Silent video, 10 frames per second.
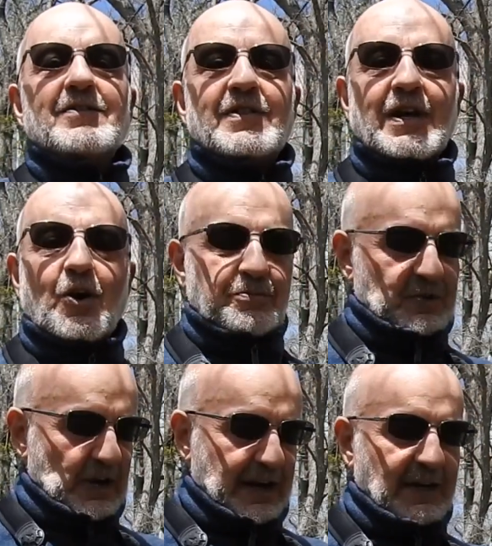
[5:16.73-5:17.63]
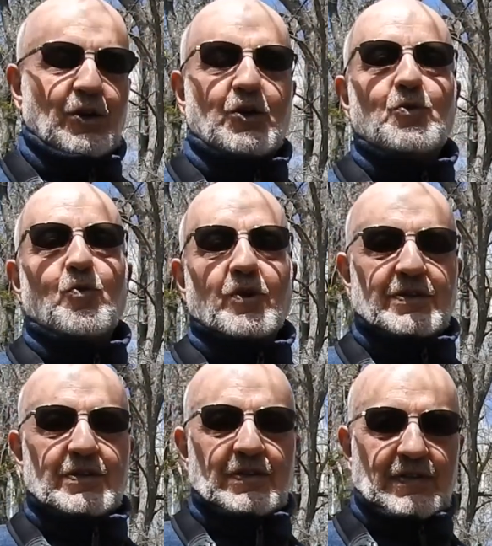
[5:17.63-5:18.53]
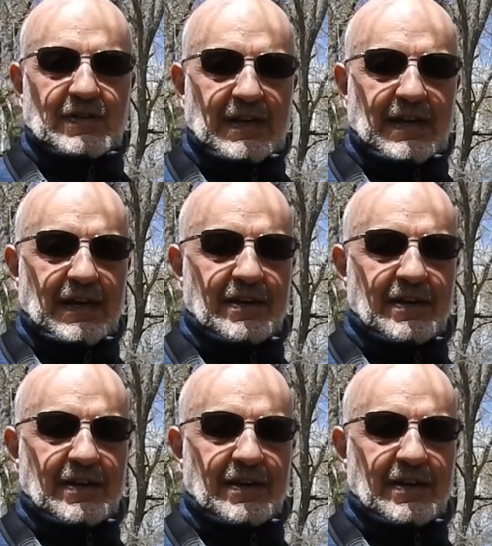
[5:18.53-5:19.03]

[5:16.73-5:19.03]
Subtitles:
the object you want to see.